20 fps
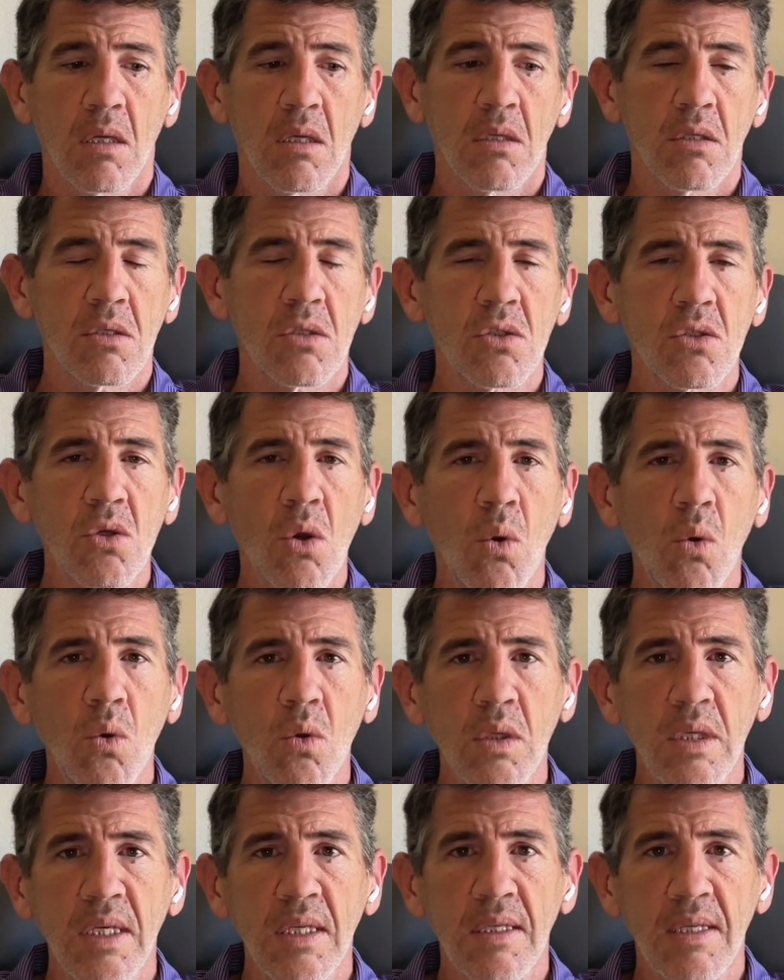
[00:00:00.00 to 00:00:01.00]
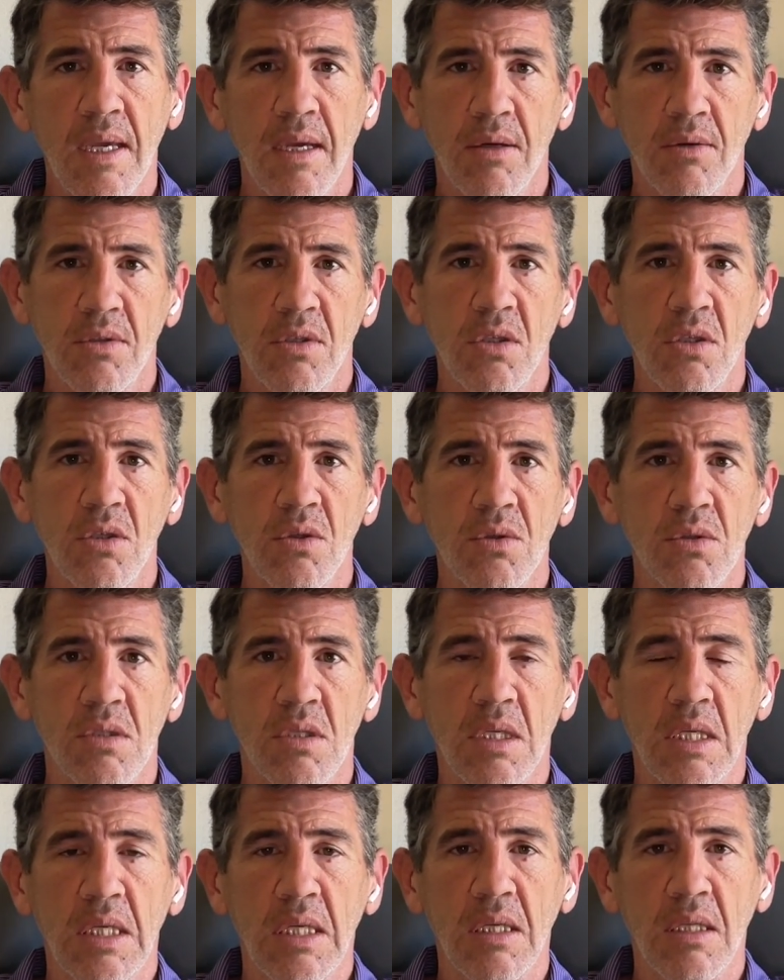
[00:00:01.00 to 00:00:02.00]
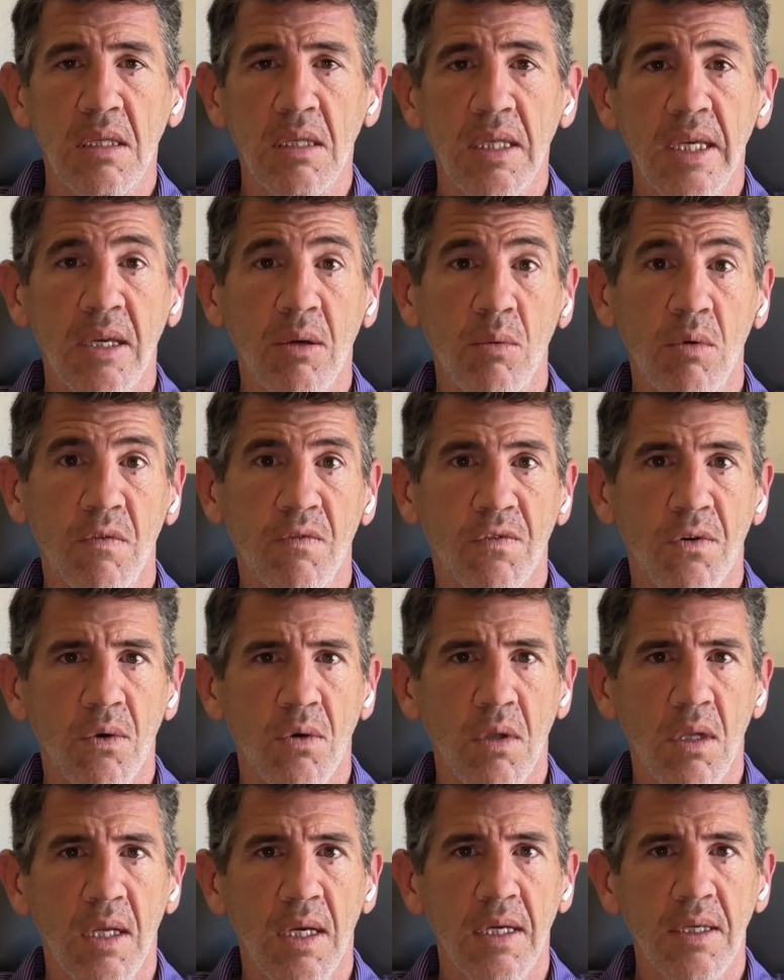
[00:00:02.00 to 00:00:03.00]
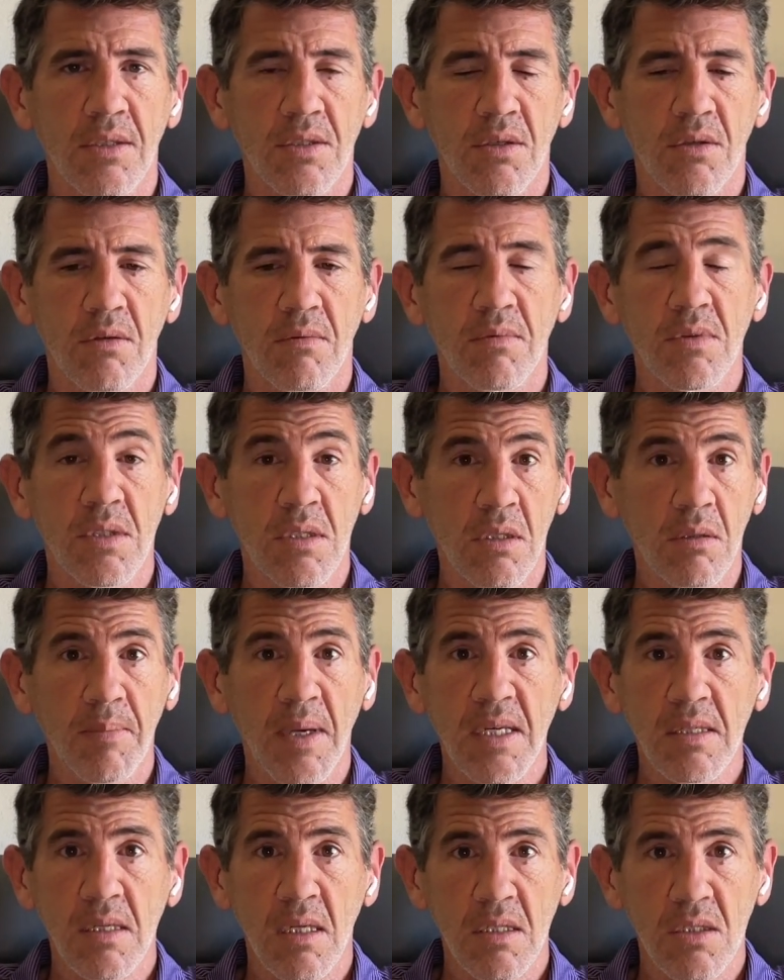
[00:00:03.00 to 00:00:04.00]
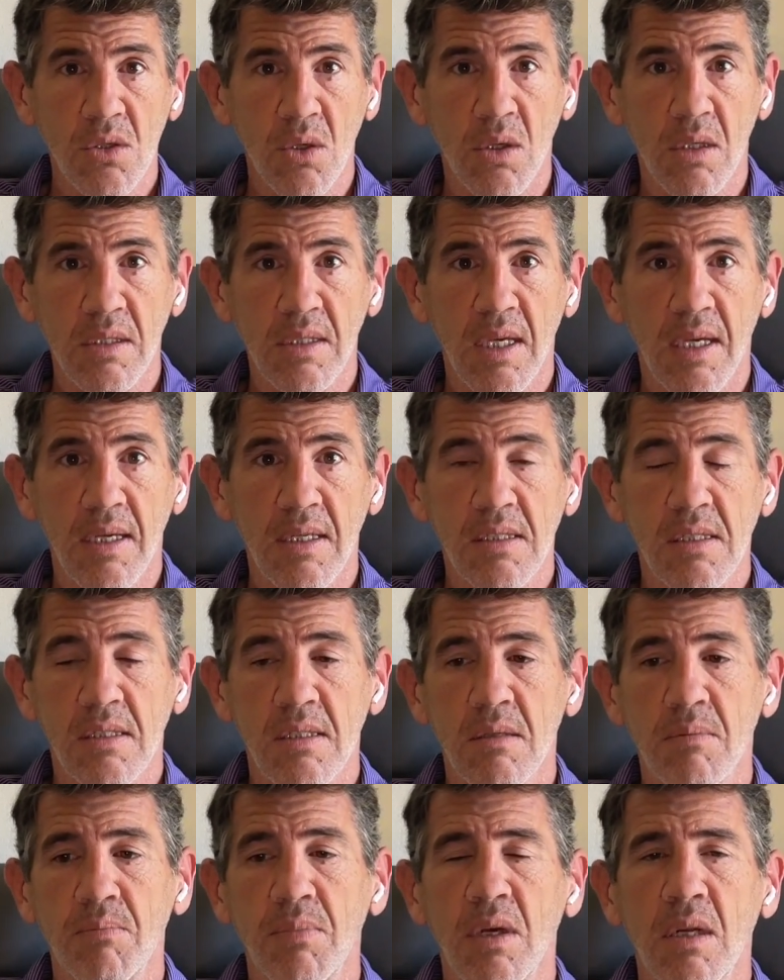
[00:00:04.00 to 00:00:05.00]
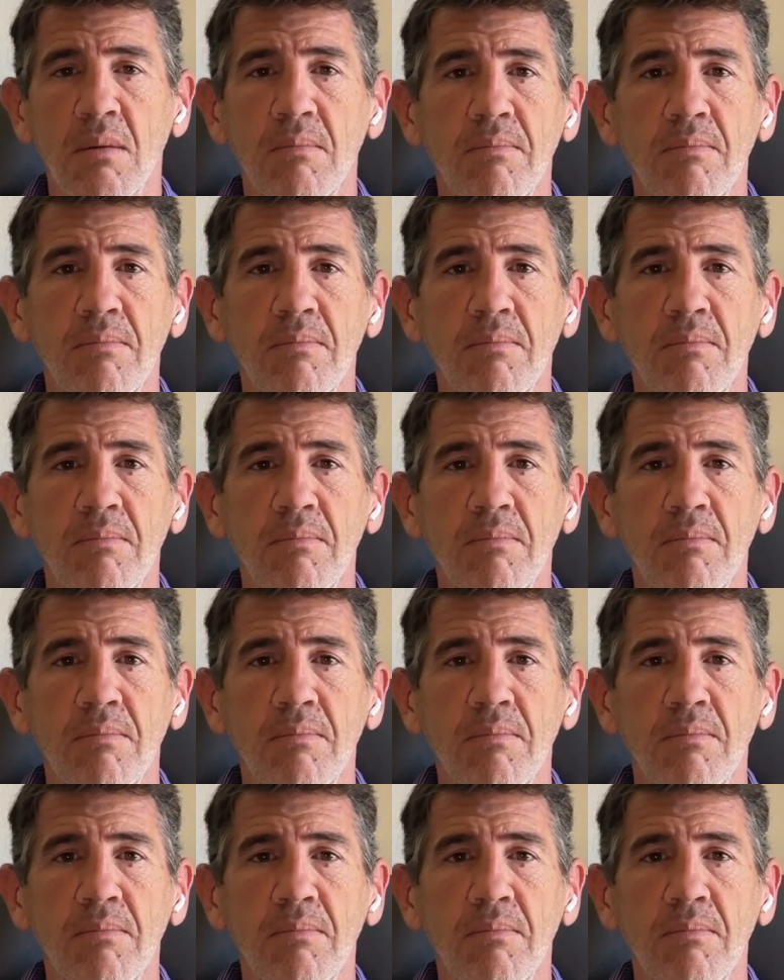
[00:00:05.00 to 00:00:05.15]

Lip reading: solely down to using liquid fertilizer, still based on soil tests, but